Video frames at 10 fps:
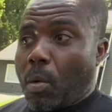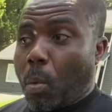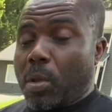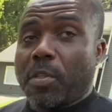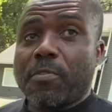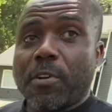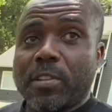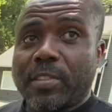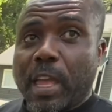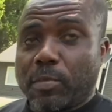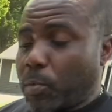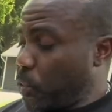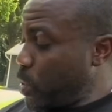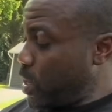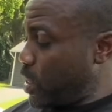One of the first tests before we
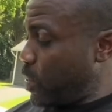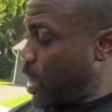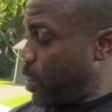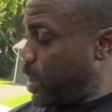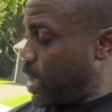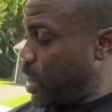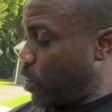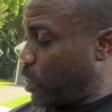do anything, we come in here and